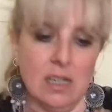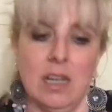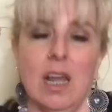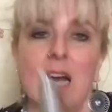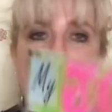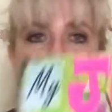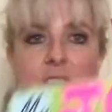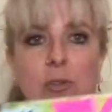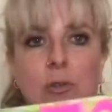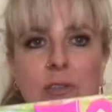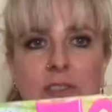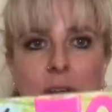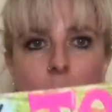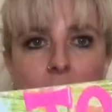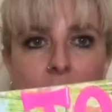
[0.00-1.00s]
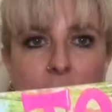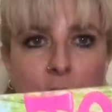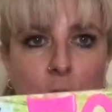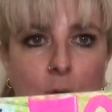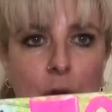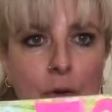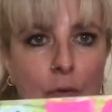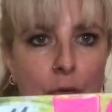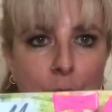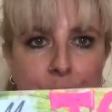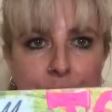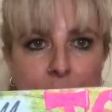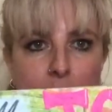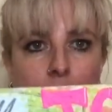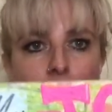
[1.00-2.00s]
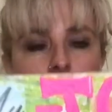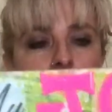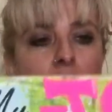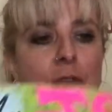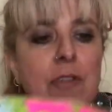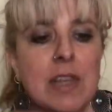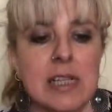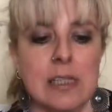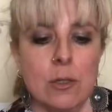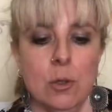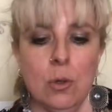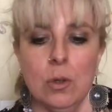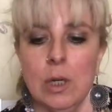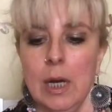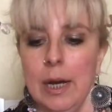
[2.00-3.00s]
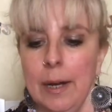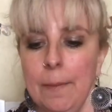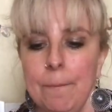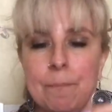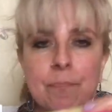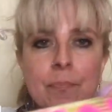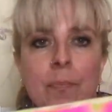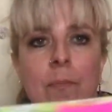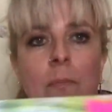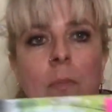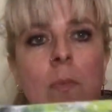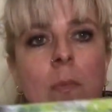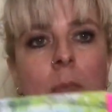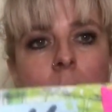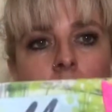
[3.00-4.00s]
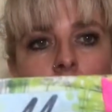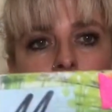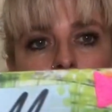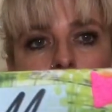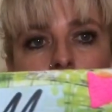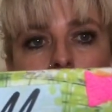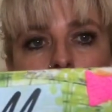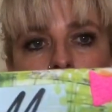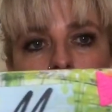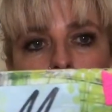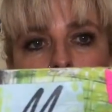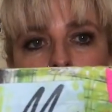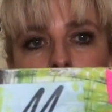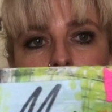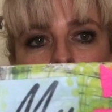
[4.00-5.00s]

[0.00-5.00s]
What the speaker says: light source. So I've gone for this corner. I'm going to put my